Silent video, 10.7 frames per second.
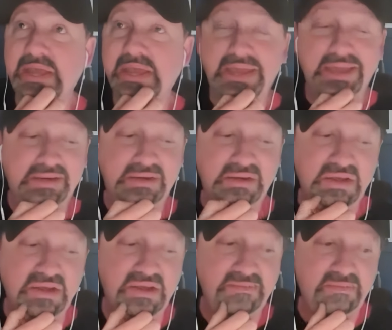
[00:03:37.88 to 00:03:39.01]
And
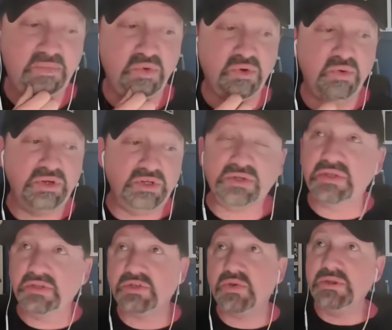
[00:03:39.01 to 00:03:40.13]
where we took
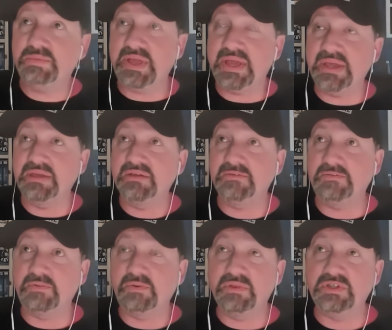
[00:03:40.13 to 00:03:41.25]
the screenplay
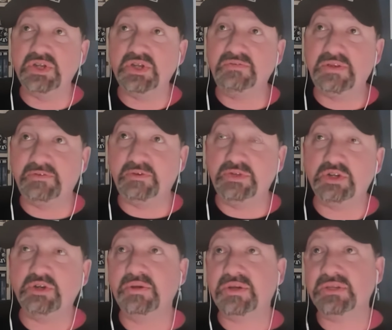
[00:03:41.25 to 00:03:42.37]
for the Jon Favreau
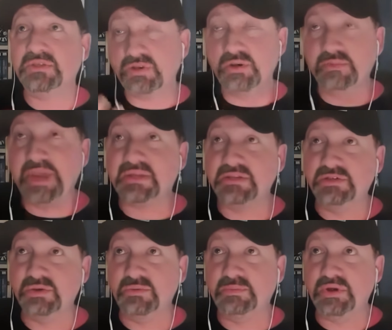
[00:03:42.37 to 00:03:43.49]
Jungle Book and turned it back
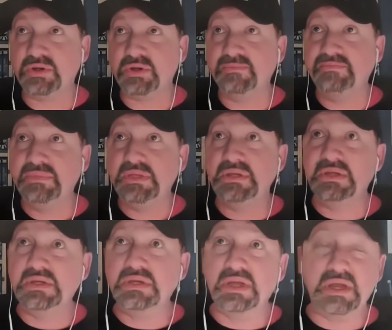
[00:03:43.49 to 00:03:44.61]
into a book.
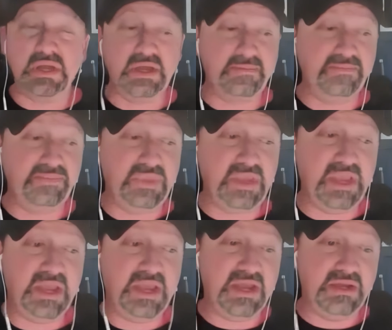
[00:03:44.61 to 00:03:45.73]

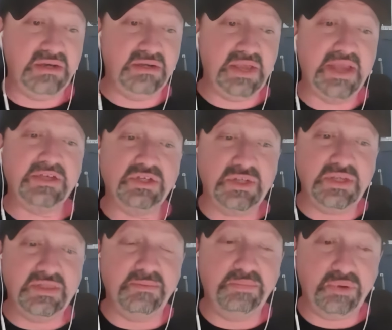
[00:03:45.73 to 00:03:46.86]
And actually
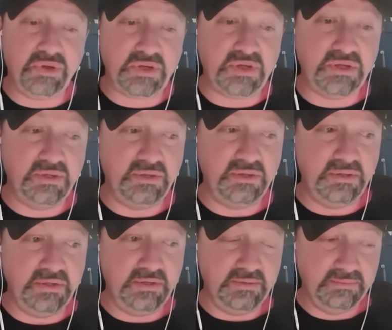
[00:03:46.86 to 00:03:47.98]
the book
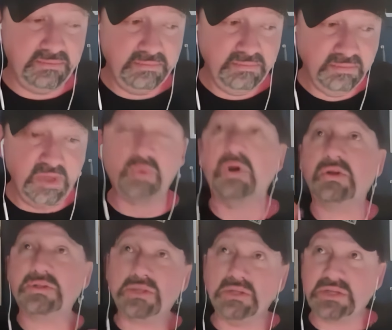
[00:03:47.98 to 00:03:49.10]
that we're
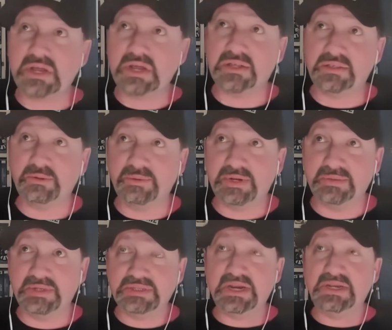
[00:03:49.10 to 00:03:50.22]
also going to talk a little bit
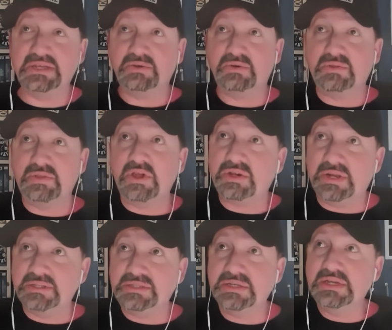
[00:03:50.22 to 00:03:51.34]
about tonight, Gyro and the
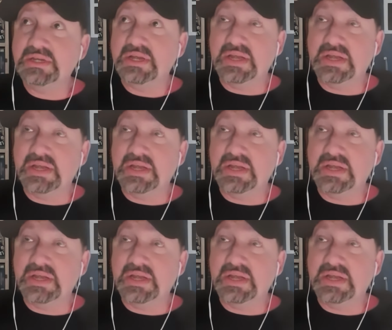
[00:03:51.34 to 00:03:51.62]
Argonauts,